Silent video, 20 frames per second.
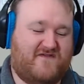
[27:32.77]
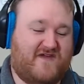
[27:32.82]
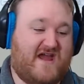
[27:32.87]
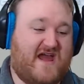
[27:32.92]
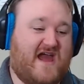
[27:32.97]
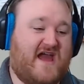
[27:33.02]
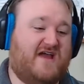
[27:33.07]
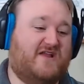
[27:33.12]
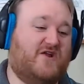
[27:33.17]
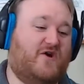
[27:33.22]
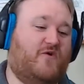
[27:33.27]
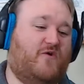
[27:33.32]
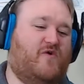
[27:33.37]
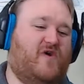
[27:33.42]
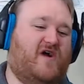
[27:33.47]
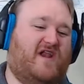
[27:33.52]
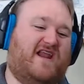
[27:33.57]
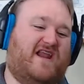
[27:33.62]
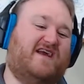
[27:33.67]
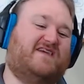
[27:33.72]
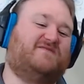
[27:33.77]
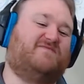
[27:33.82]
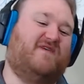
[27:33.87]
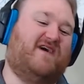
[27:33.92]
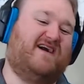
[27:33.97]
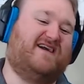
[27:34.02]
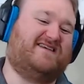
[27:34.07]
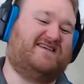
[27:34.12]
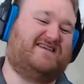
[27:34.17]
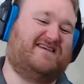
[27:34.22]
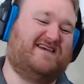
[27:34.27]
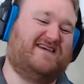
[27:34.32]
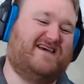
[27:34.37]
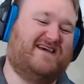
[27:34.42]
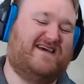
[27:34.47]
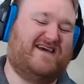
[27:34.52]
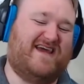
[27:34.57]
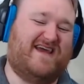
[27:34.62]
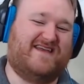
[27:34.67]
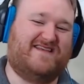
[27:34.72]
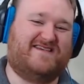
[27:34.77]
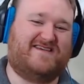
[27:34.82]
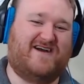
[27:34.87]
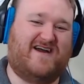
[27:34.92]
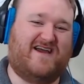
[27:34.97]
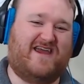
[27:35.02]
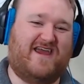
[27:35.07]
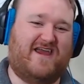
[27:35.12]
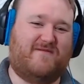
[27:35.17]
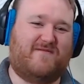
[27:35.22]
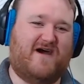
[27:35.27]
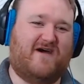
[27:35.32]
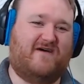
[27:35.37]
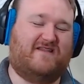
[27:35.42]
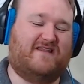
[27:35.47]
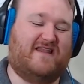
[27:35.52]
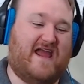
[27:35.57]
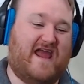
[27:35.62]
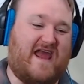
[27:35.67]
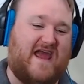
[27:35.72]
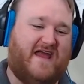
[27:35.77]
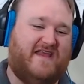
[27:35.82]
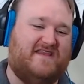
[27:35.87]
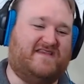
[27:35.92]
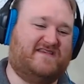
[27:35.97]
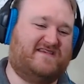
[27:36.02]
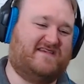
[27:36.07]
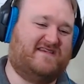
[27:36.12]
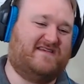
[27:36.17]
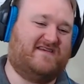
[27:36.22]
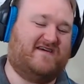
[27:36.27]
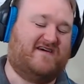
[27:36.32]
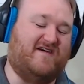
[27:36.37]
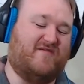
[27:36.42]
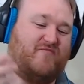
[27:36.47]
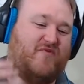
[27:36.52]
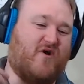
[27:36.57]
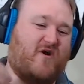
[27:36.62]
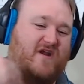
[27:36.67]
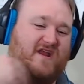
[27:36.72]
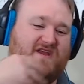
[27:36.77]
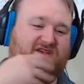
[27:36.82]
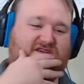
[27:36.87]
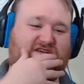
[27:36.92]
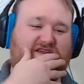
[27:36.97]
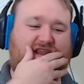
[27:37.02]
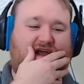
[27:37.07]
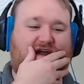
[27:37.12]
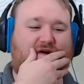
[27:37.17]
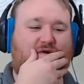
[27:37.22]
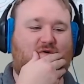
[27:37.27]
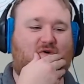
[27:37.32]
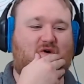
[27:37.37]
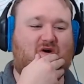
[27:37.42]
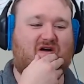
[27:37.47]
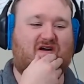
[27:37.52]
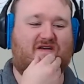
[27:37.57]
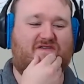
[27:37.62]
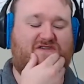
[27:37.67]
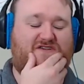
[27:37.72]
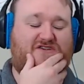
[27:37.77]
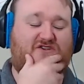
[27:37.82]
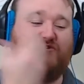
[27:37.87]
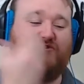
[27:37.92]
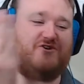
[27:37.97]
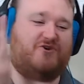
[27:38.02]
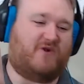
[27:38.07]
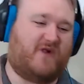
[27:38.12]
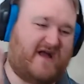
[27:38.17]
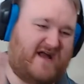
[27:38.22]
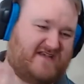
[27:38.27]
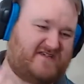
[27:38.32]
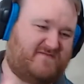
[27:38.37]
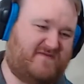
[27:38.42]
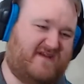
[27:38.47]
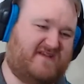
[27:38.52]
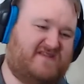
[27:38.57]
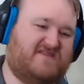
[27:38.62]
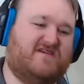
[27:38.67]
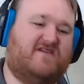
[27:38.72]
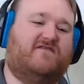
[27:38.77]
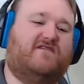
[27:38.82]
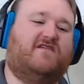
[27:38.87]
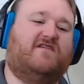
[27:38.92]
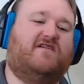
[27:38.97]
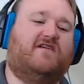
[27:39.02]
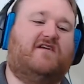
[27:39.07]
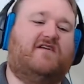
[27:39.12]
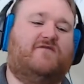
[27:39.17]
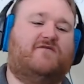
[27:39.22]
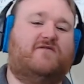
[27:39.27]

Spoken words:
Halo One and Xbox, and talking about LAN parties and how the social aspect of it.